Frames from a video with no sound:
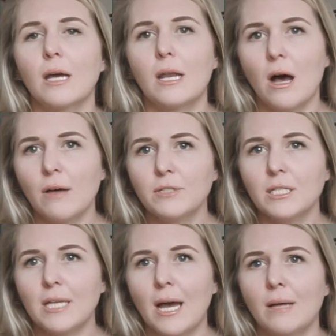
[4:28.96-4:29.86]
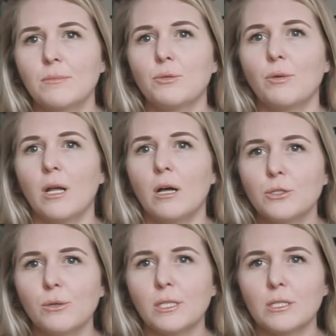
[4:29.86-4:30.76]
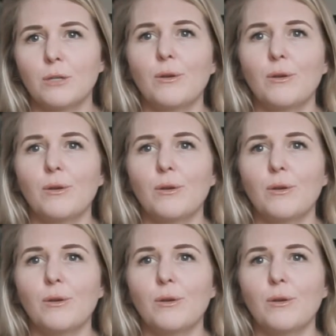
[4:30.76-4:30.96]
It oftentimes will also exclude